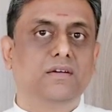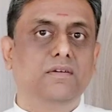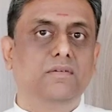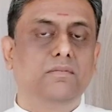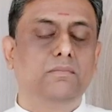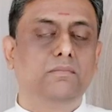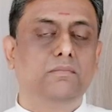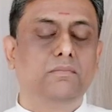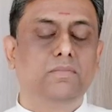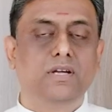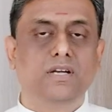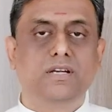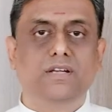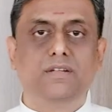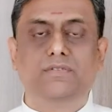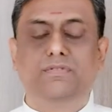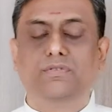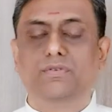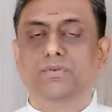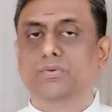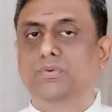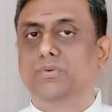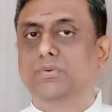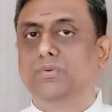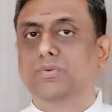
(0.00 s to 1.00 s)
But if
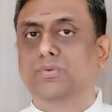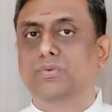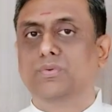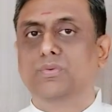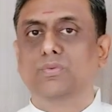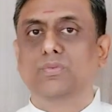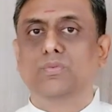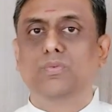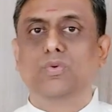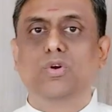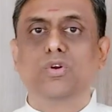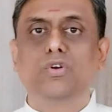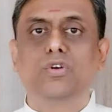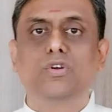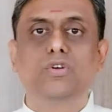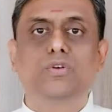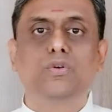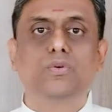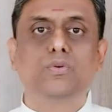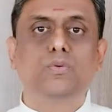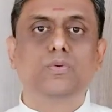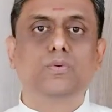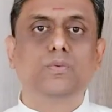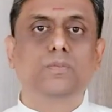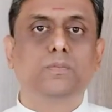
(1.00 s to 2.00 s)
you want
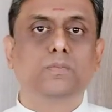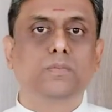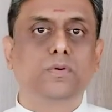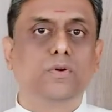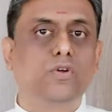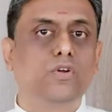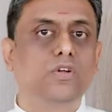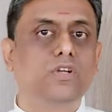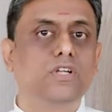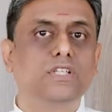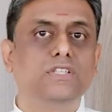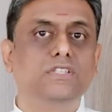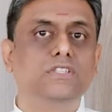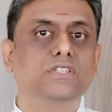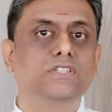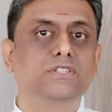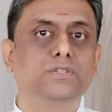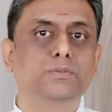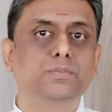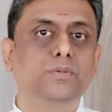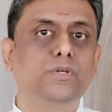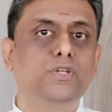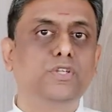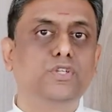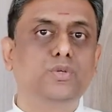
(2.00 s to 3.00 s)
to progress in
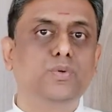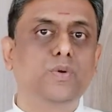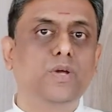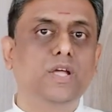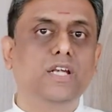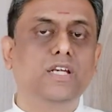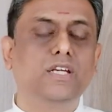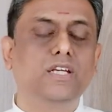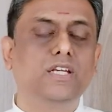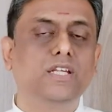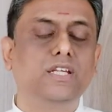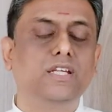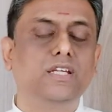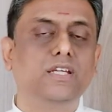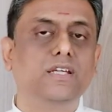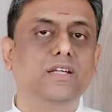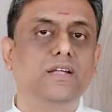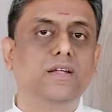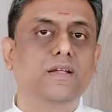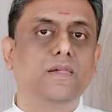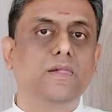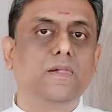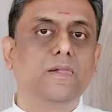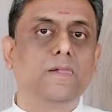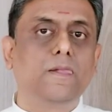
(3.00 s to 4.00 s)
spirituality,
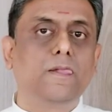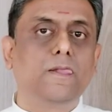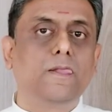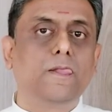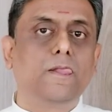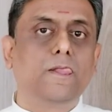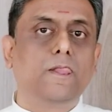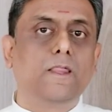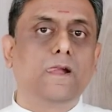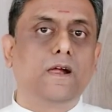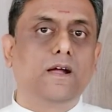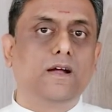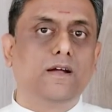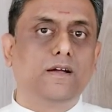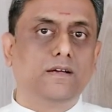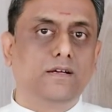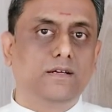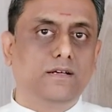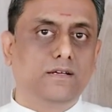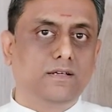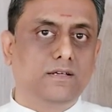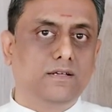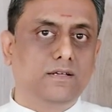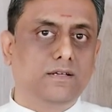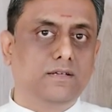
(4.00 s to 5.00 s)

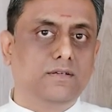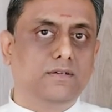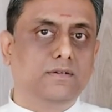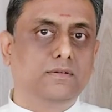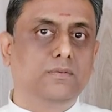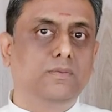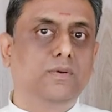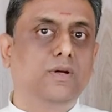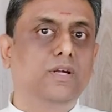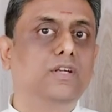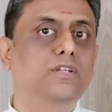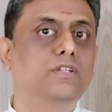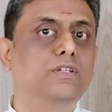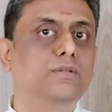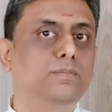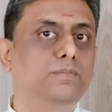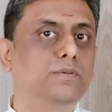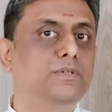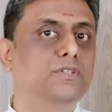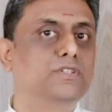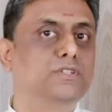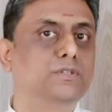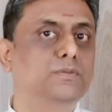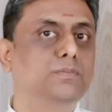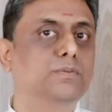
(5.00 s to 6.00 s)
one of the
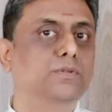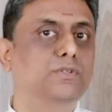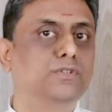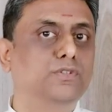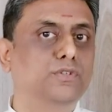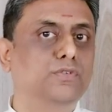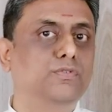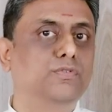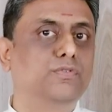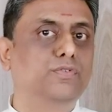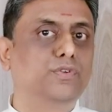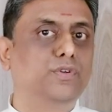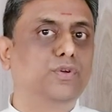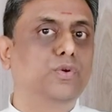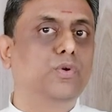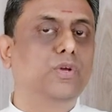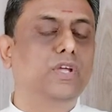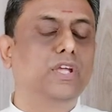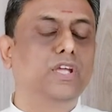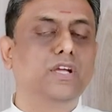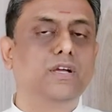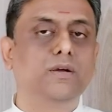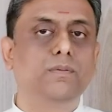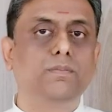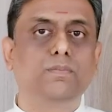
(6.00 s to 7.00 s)
principles of
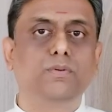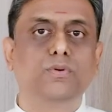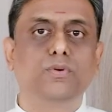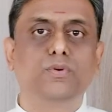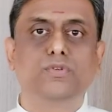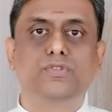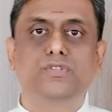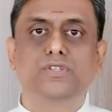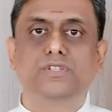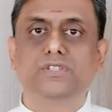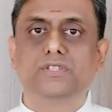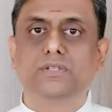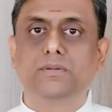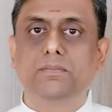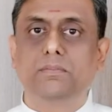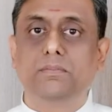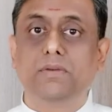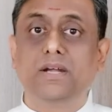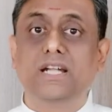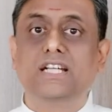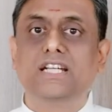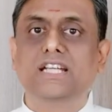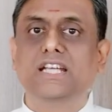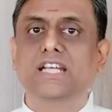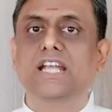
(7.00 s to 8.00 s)
yogic approach is a
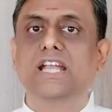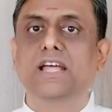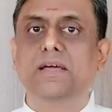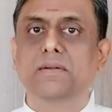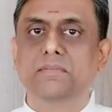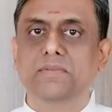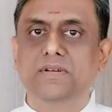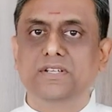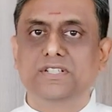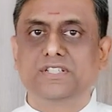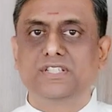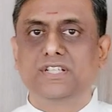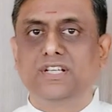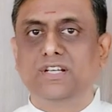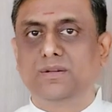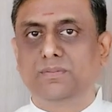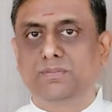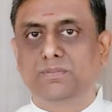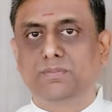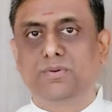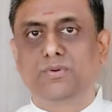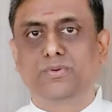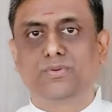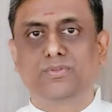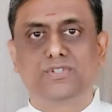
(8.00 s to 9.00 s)
multidimensional
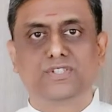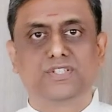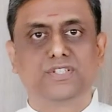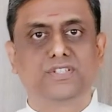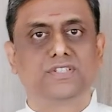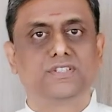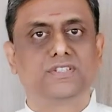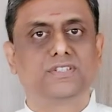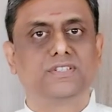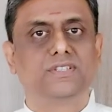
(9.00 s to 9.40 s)
approach.